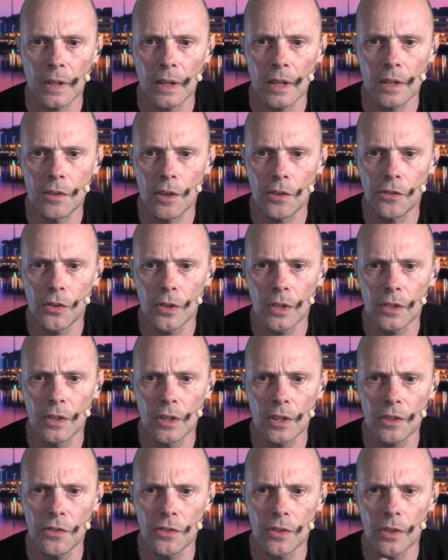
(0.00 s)
As I said
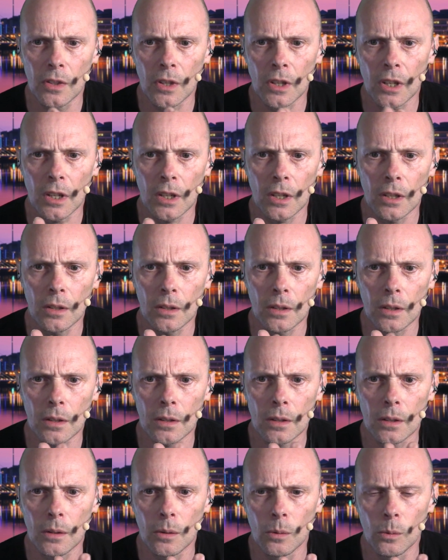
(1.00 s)
yesterday in
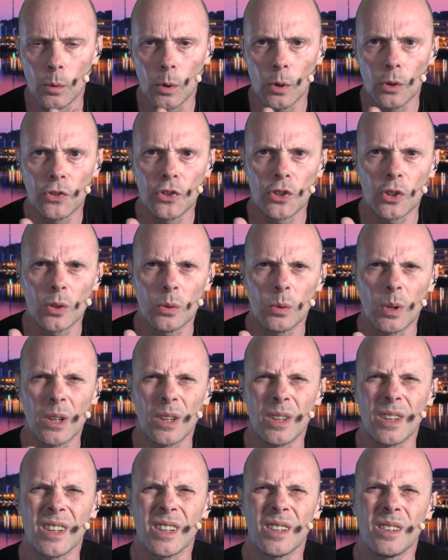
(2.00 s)
Wall Show,
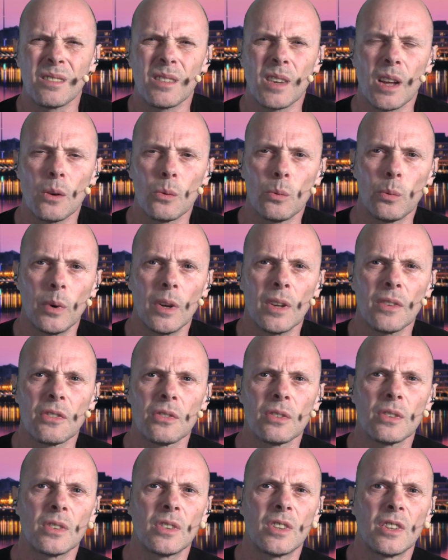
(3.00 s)
I
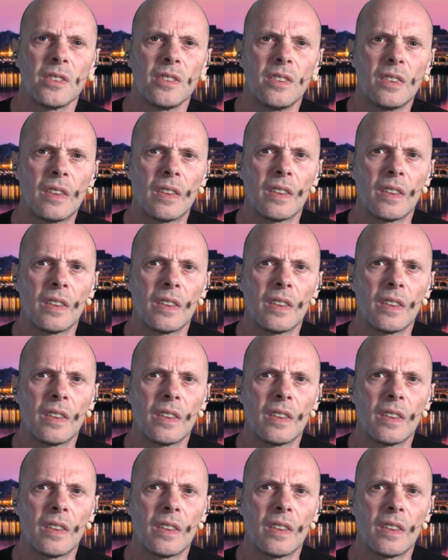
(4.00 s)
wasn't